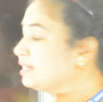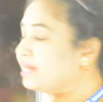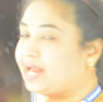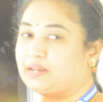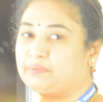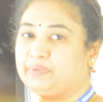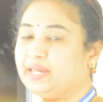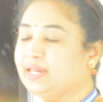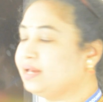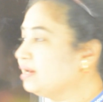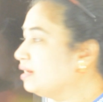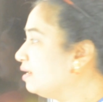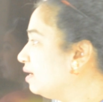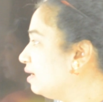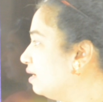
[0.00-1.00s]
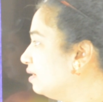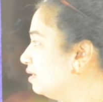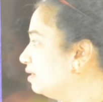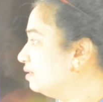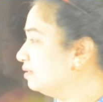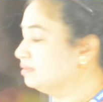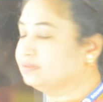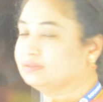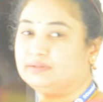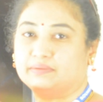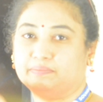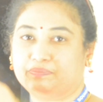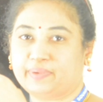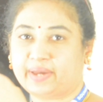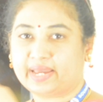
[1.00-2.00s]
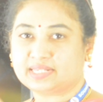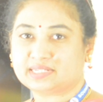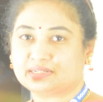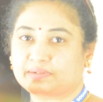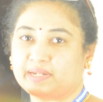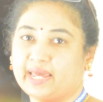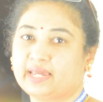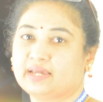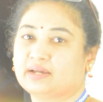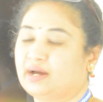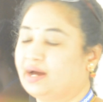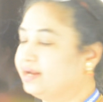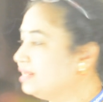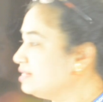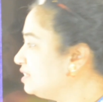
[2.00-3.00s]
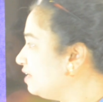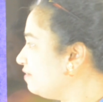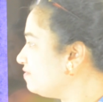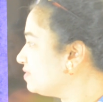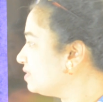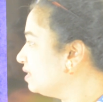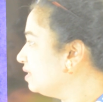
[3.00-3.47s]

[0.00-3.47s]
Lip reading: can be paste like adhesives,